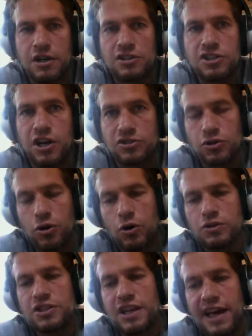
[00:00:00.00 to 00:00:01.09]
She also
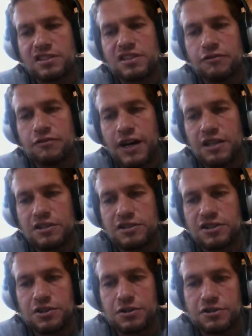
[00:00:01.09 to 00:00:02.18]
hosts guests and
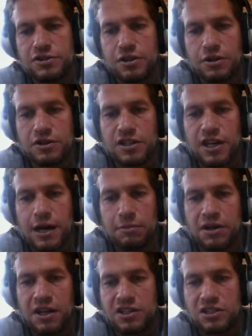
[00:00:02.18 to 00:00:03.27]
volunteers, so it's a
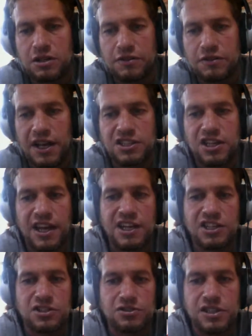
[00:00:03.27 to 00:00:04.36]
combination of an
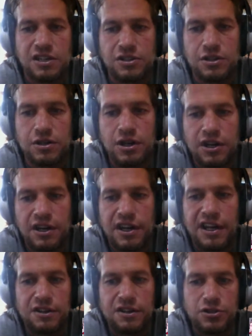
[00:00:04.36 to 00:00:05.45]
educational center
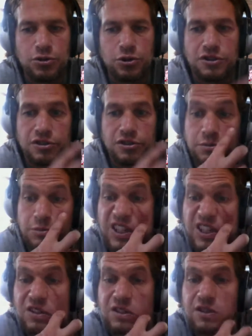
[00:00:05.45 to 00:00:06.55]
and a tourism
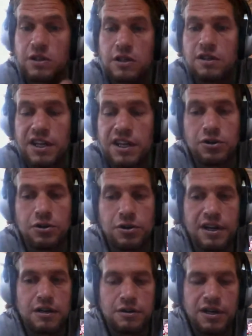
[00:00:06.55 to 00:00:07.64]
center. They do
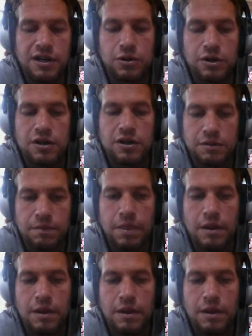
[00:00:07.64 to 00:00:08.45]
great work.